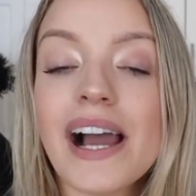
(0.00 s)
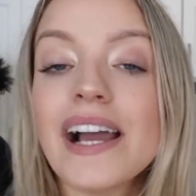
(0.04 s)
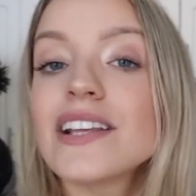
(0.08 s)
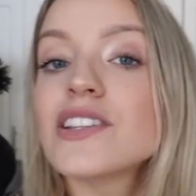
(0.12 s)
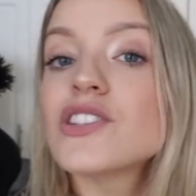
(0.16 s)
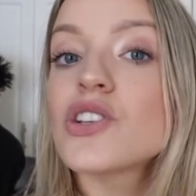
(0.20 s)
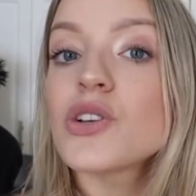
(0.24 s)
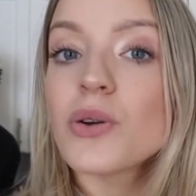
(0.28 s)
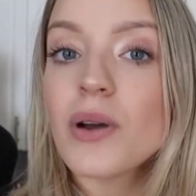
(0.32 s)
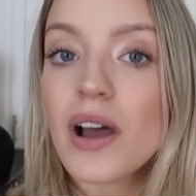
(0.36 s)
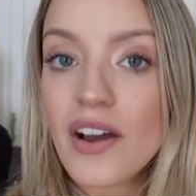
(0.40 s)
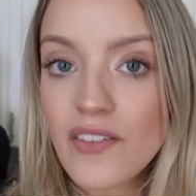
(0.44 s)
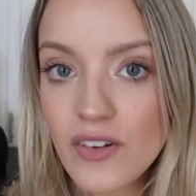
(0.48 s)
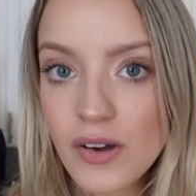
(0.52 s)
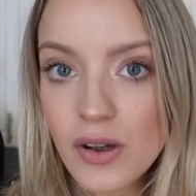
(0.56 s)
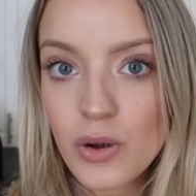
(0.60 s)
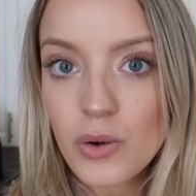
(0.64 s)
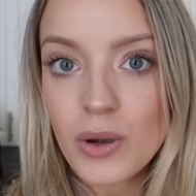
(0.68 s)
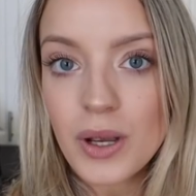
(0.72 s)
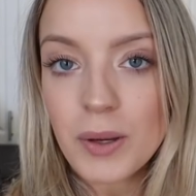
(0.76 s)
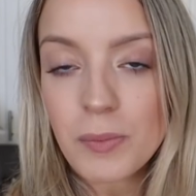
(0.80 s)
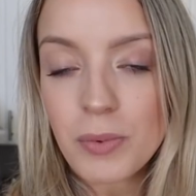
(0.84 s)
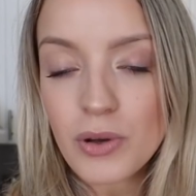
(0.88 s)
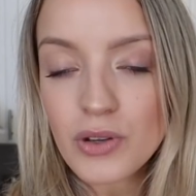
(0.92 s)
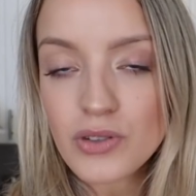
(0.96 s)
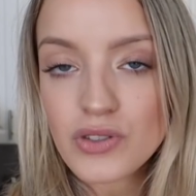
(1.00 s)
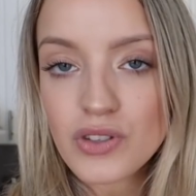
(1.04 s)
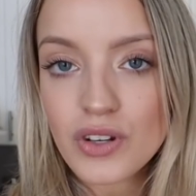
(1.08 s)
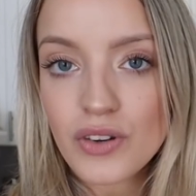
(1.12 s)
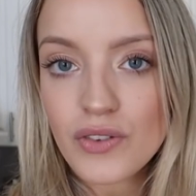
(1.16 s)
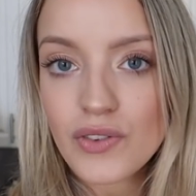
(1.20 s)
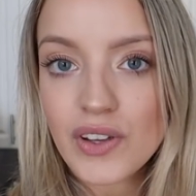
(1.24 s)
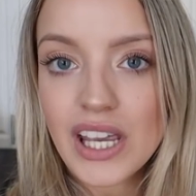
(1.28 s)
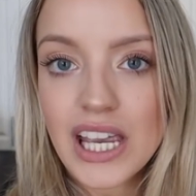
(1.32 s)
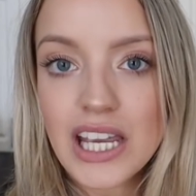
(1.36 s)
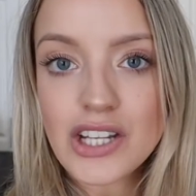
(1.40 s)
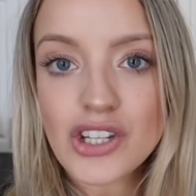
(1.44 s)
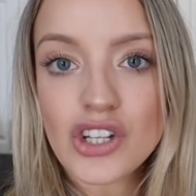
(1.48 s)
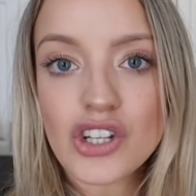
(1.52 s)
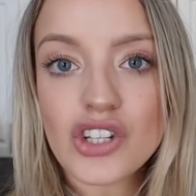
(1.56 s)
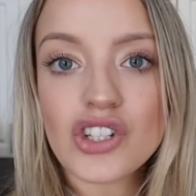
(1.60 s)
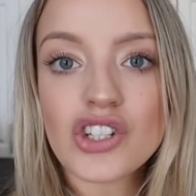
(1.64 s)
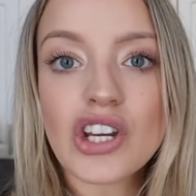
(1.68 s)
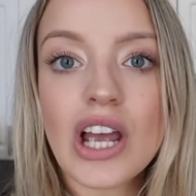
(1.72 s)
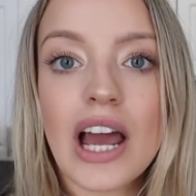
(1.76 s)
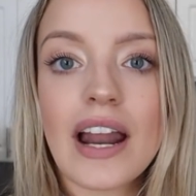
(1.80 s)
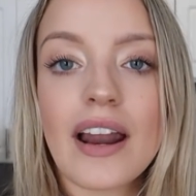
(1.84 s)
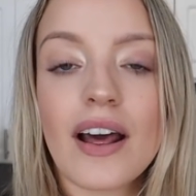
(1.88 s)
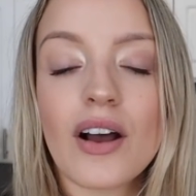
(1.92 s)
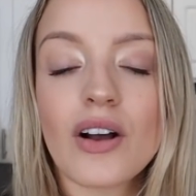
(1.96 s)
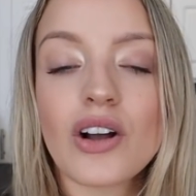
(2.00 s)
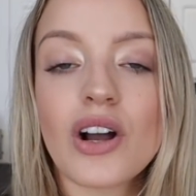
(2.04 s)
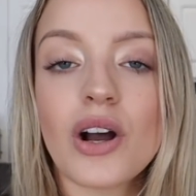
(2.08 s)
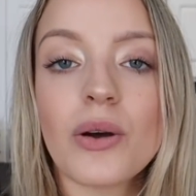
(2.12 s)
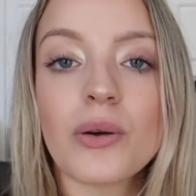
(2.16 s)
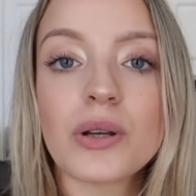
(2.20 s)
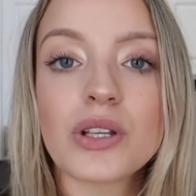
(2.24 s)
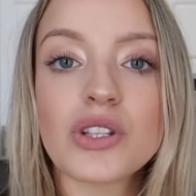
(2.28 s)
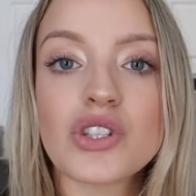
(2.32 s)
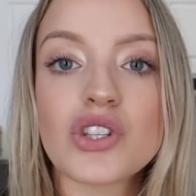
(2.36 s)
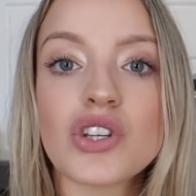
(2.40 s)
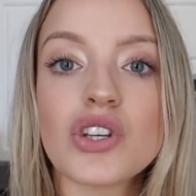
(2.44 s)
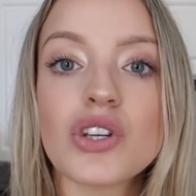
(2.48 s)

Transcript: I do have a quick post notification shout out going